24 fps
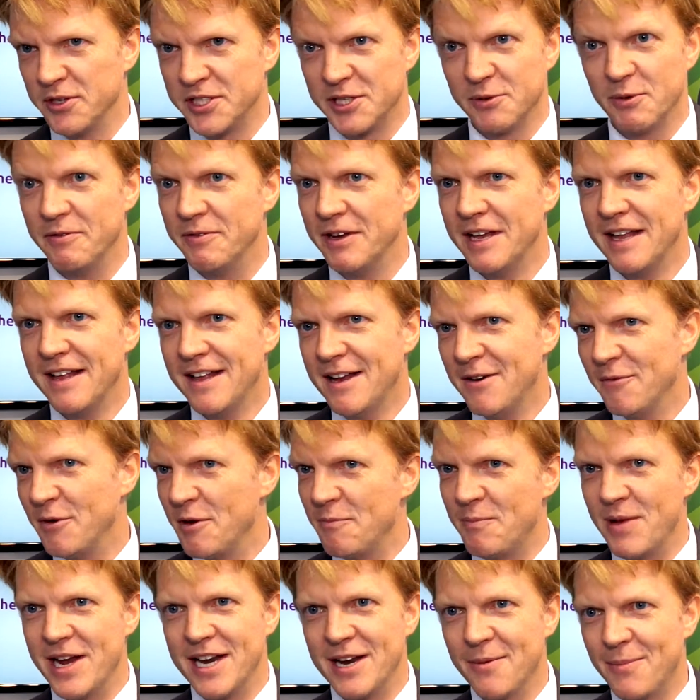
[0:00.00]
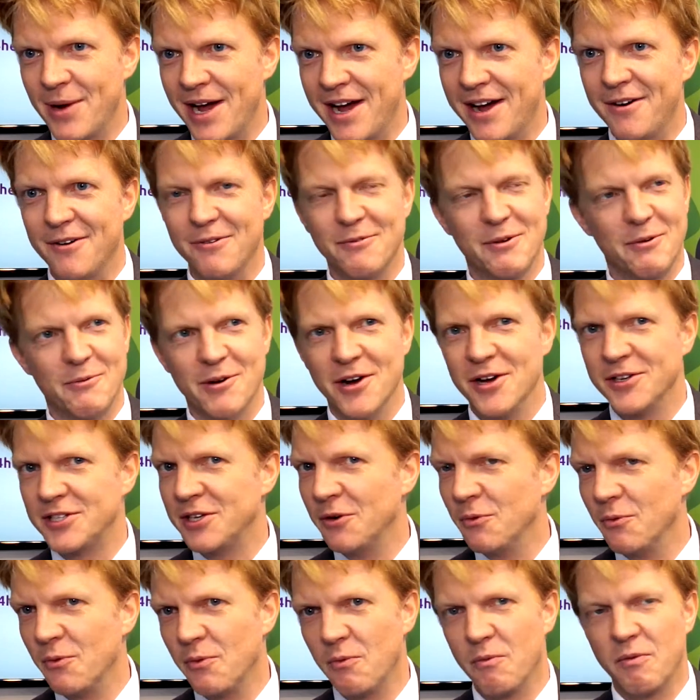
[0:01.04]
So we've been about, worked
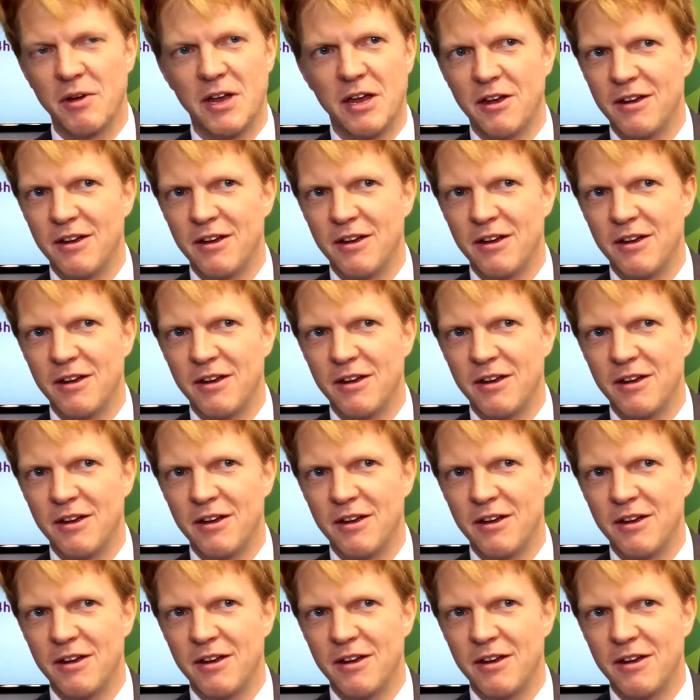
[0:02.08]
in